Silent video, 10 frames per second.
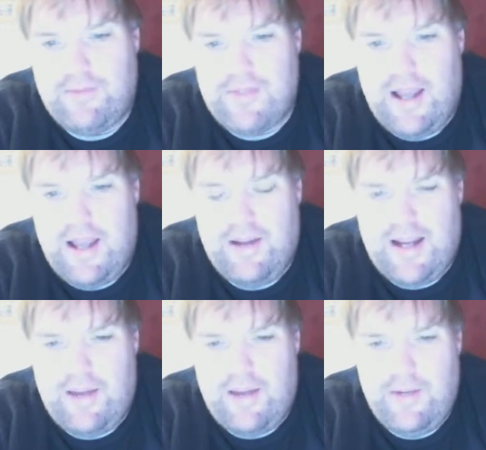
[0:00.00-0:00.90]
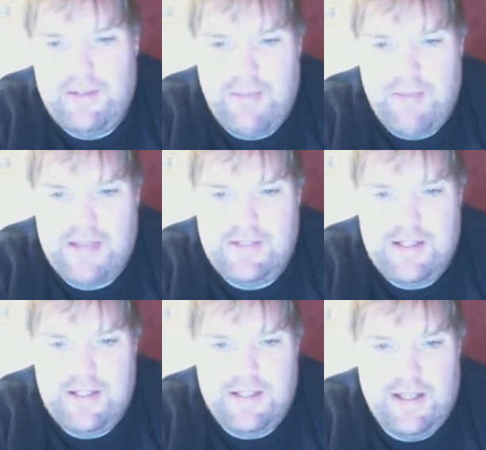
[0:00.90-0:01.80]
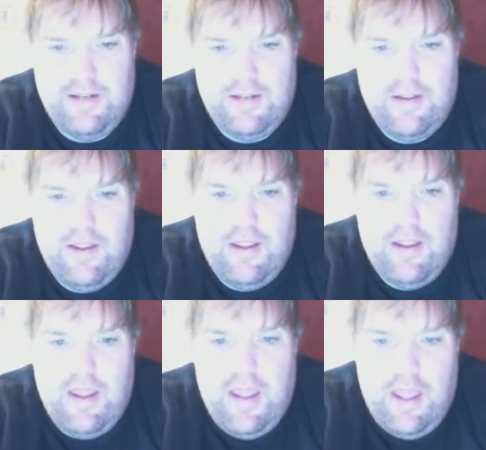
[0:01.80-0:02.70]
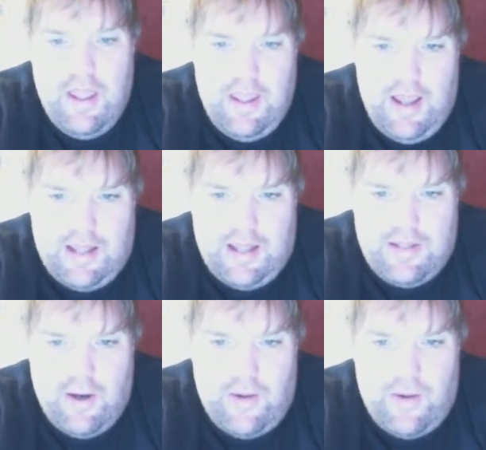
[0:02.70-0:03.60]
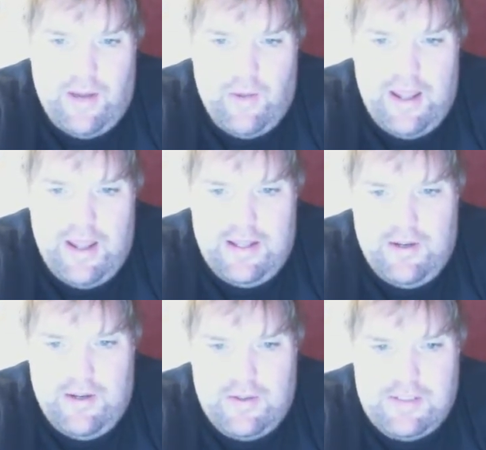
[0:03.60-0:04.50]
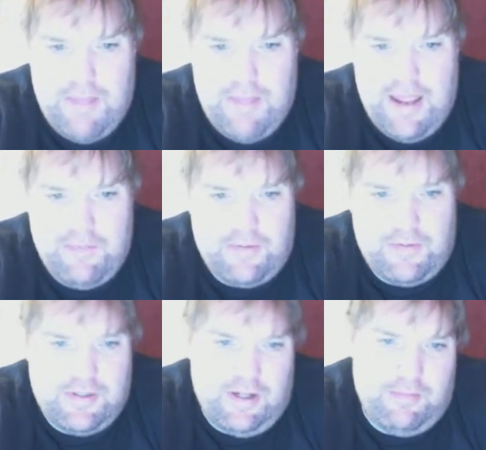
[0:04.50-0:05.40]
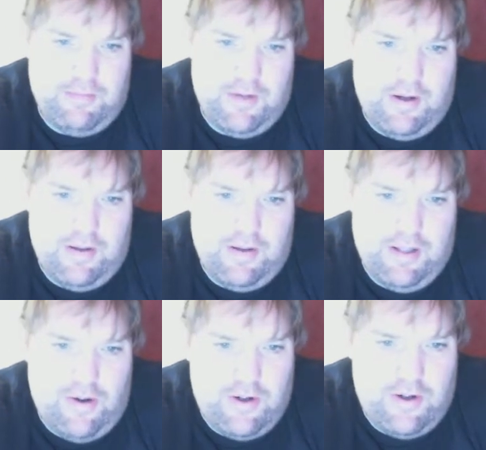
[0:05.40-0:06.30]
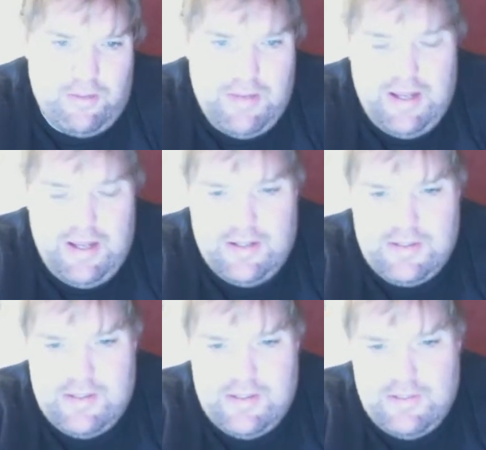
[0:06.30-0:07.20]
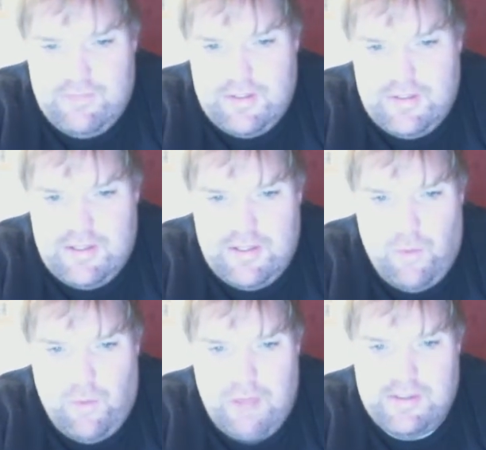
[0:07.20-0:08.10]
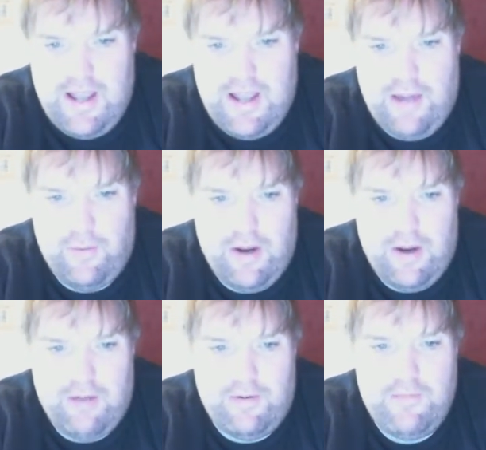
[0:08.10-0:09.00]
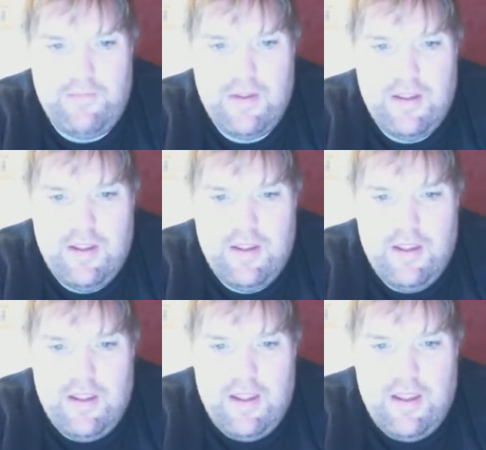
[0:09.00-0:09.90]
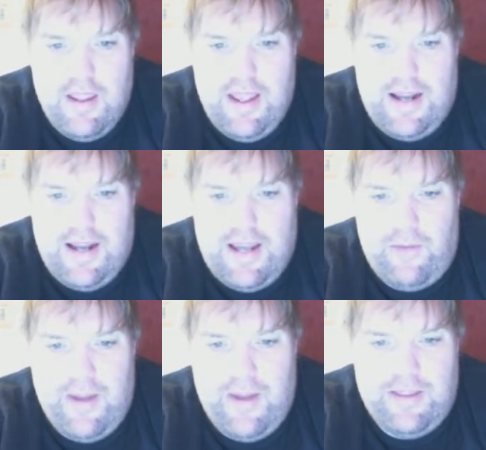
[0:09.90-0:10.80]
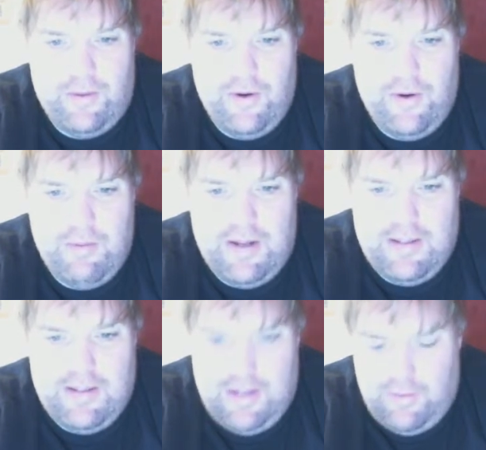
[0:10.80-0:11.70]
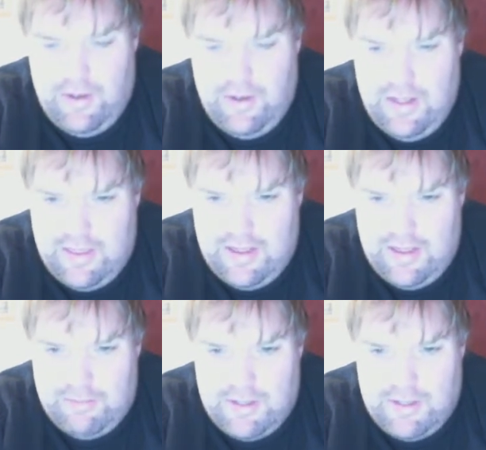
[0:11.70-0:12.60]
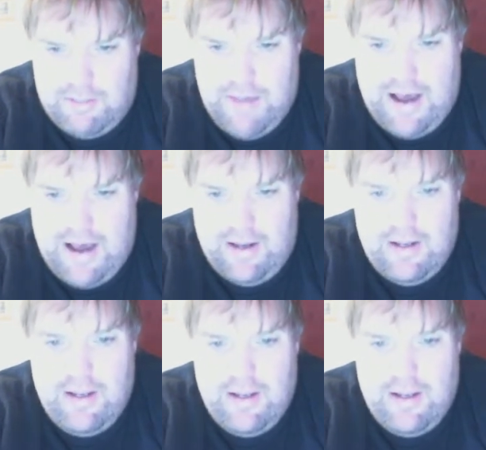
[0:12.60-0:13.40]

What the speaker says: I kind of read the message, and I could tell right away, it's spam for some Enlarge Your Penis website or whatever. And I kind of read through it, but I really didn't think much about it.